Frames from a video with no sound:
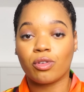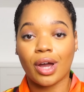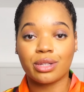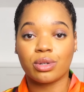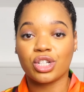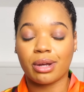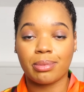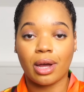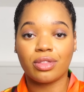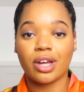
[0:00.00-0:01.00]
If you guys want to check
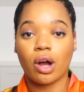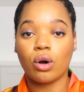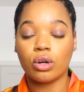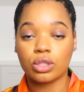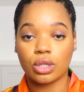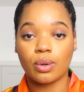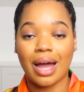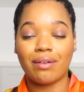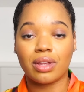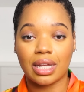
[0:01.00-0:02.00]
me out there, I'll also
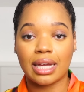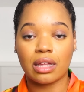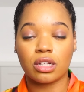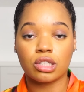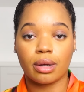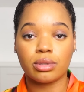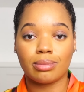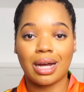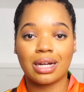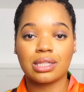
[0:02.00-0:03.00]
have the link in the description
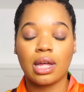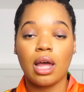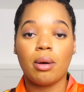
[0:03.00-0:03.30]
box.